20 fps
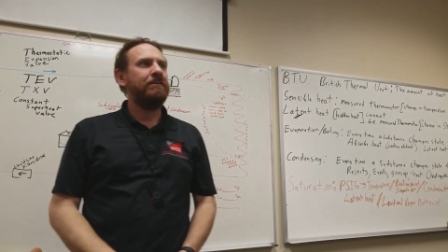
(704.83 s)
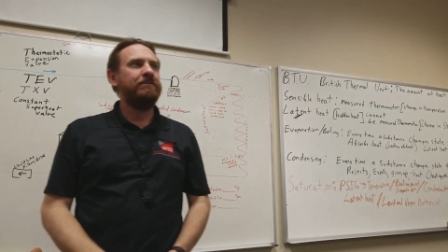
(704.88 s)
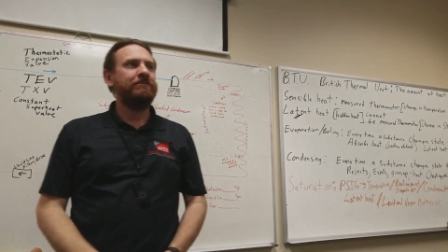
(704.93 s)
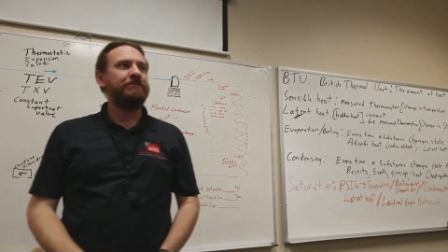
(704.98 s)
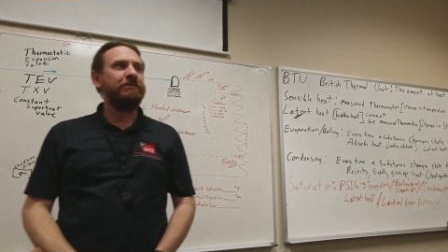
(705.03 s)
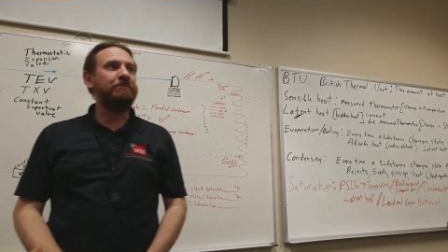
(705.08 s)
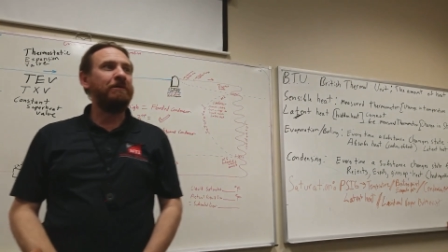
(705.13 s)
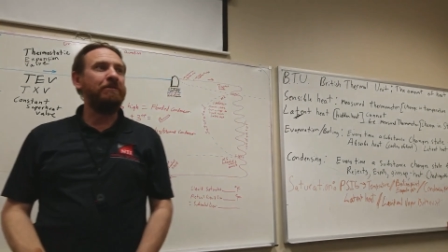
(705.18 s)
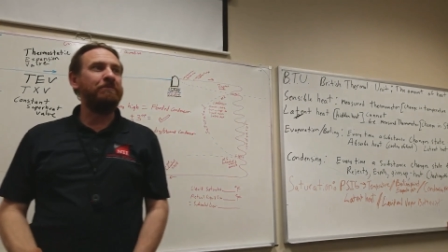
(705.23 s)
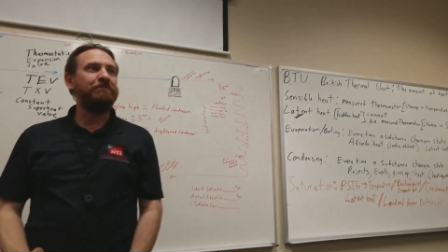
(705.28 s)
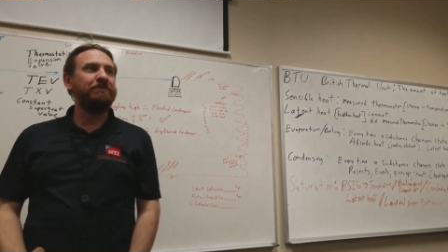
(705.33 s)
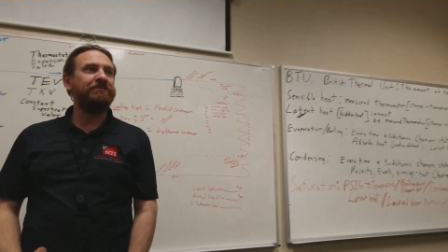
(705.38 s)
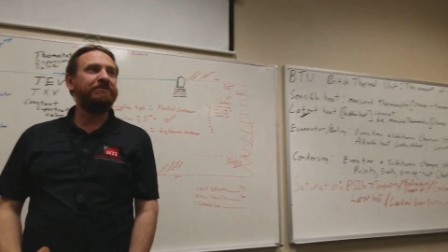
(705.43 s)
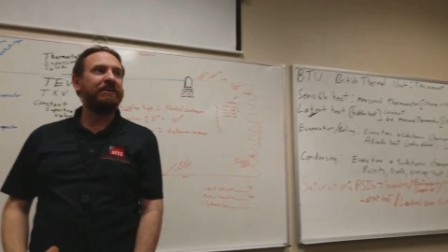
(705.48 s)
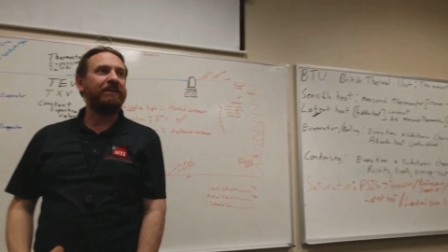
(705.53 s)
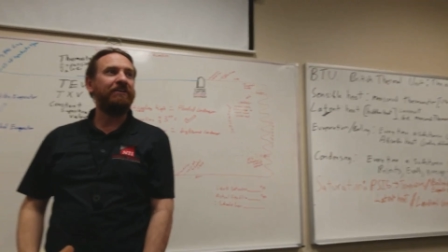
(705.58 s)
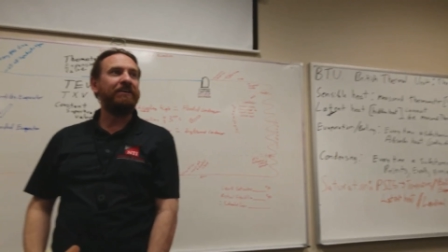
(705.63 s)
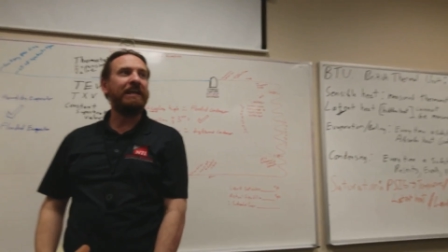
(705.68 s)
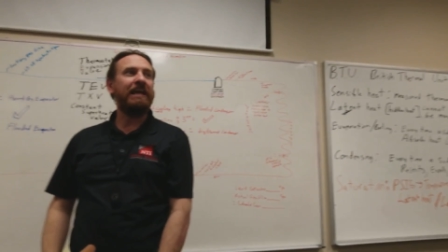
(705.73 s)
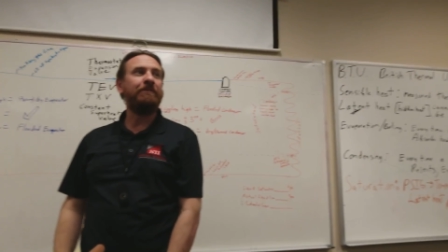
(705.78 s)
Some of them just
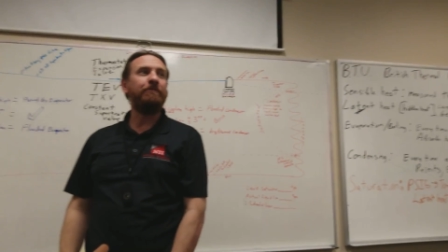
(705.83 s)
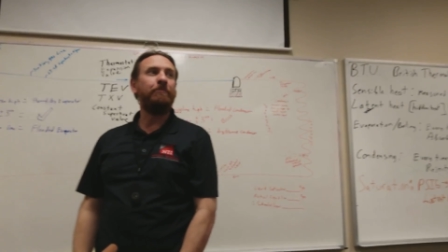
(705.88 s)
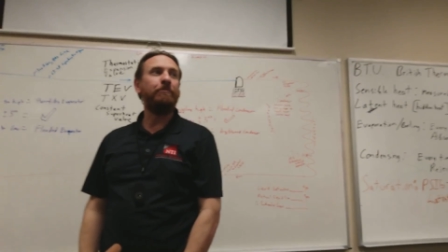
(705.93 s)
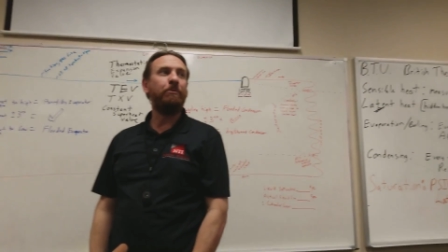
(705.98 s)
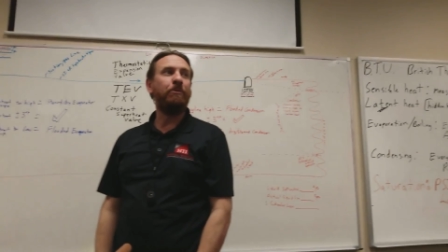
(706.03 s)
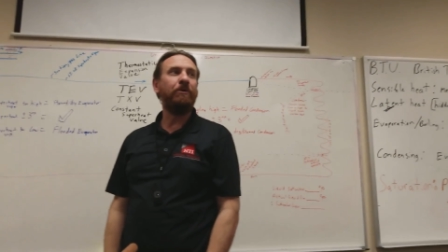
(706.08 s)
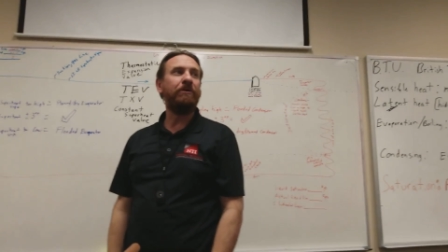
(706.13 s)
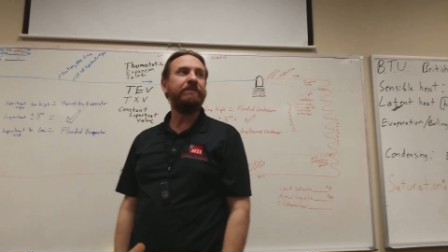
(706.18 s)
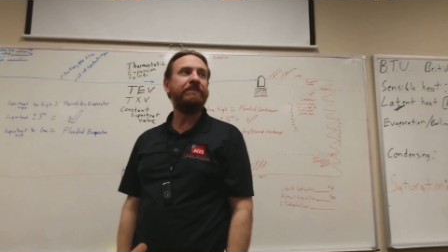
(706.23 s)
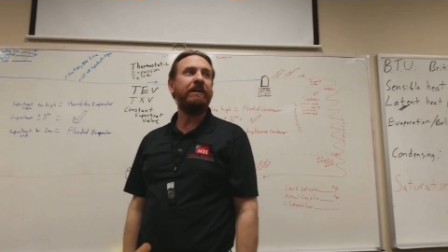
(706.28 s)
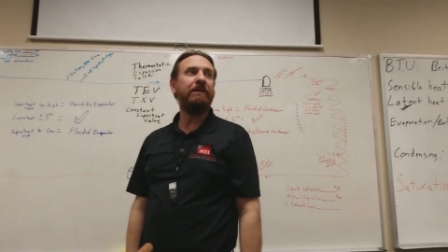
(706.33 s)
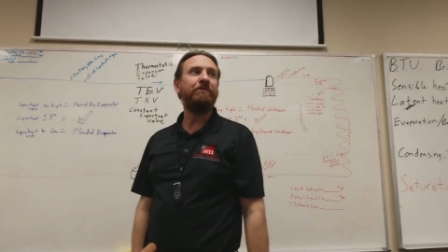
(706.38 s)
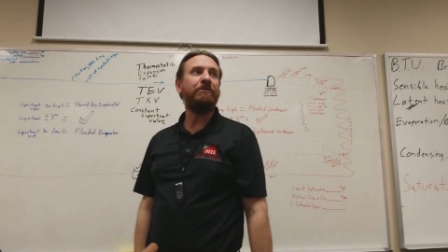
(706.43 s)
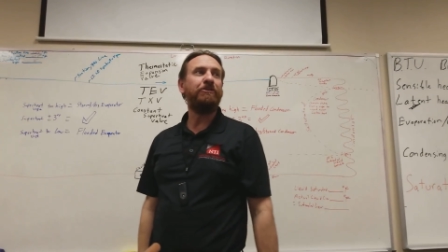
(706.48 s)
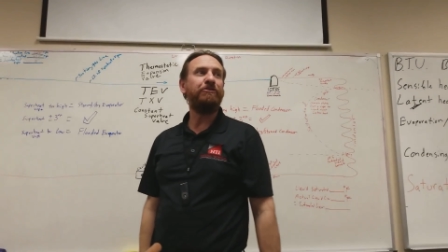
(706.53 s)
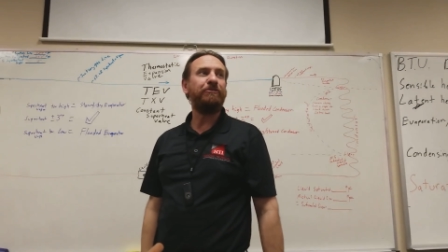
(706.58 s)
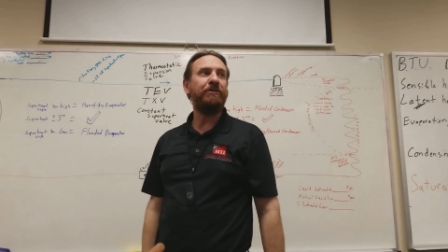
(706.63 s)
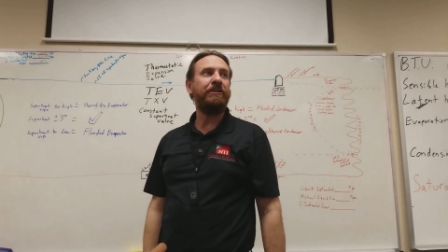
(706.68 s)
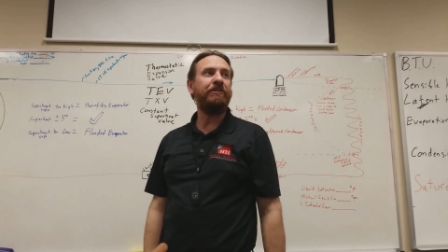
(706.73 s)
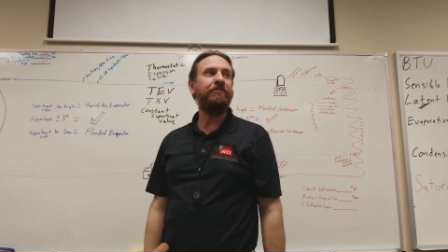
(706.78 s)
already have a port there with the
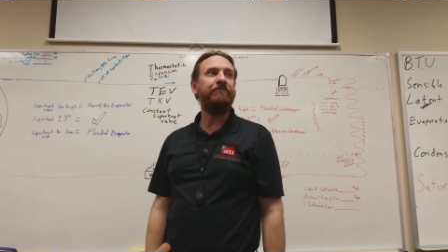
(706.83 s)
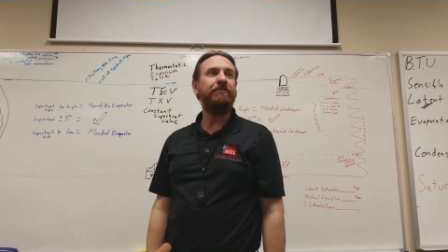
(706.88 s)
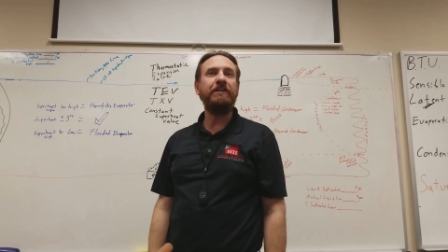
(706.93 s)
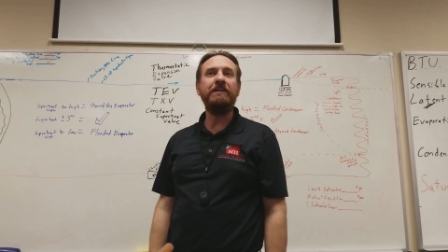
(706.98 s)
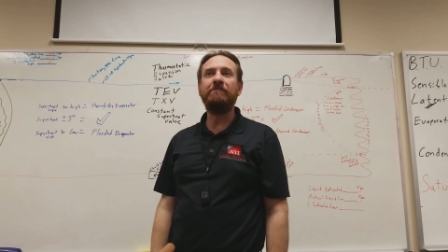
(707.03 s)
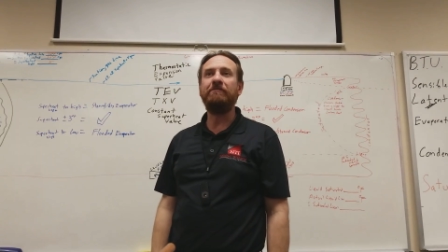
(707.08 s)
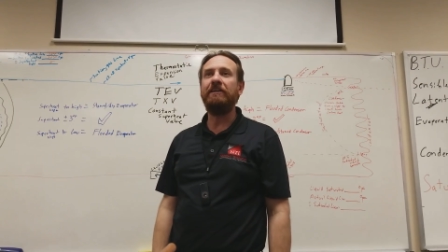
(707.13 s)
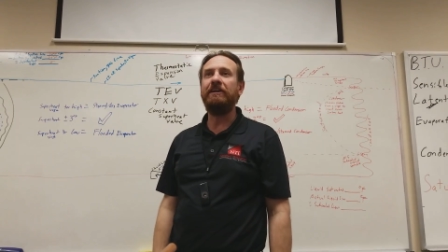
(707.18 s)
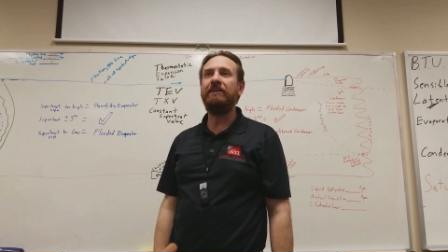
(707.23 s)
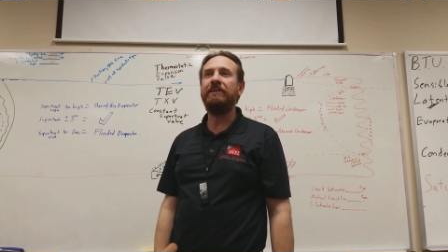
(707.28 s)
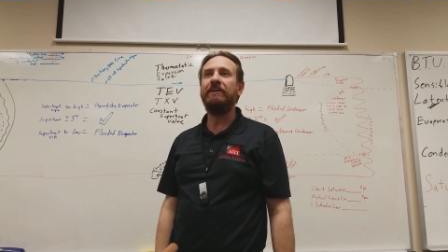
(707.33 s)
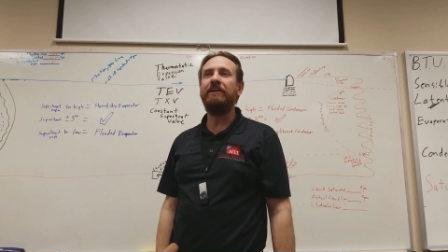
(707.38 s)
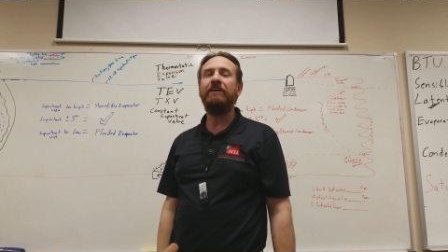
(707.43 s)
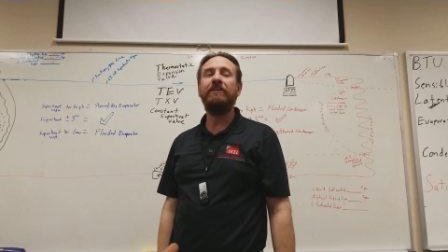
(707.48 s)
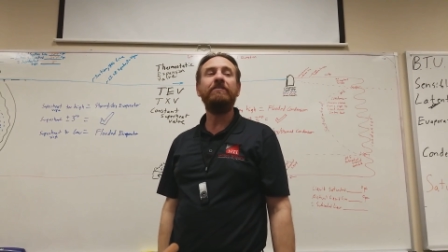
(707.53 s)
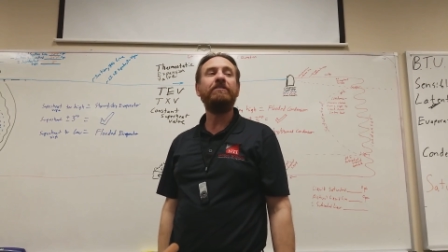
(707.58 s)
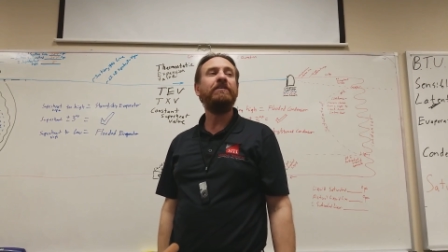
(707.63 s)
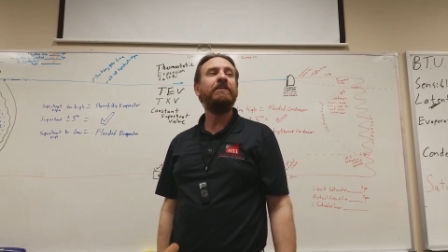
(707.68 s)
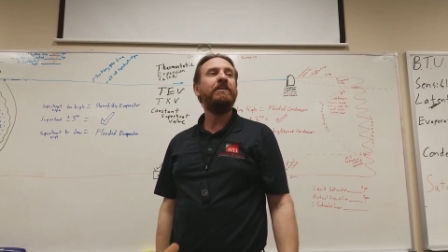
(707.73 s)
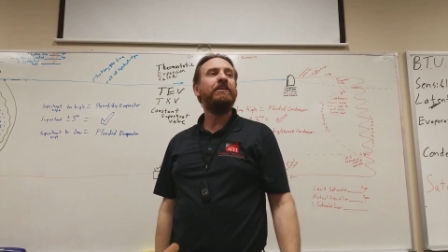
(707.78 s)
threaded fitting ready to
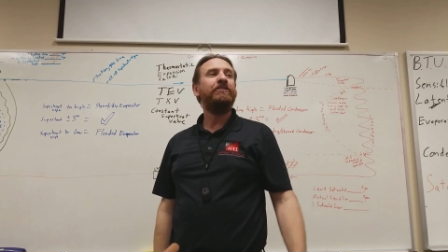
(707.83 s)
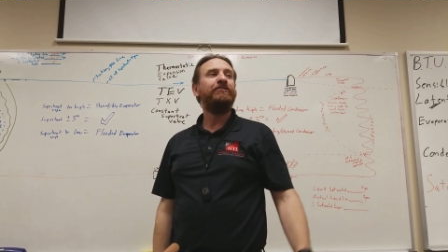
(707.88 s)
go.